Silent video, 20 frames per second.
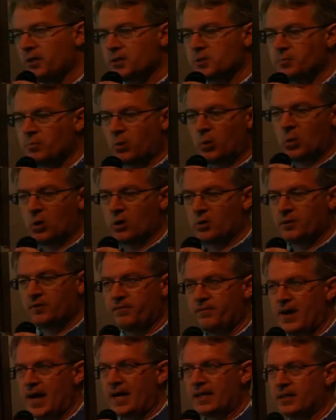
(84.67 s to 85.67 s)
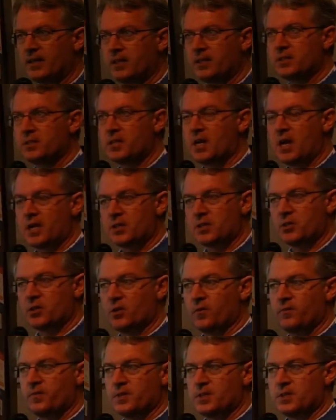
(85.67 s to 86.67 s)
this board, the fact that it's got a
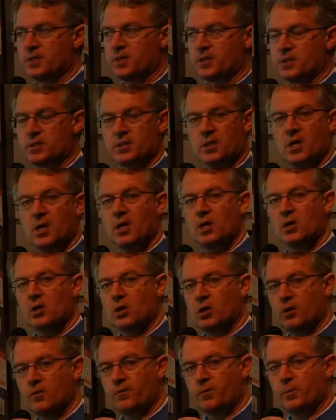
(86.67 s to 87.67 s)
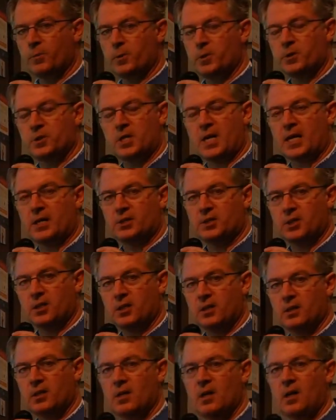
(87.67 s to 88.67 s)
surface that's good for
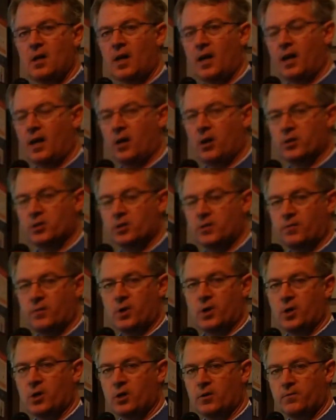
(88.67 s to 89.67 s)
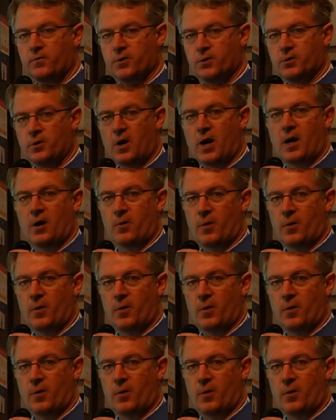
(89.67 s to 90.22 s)
projection and also very good for dry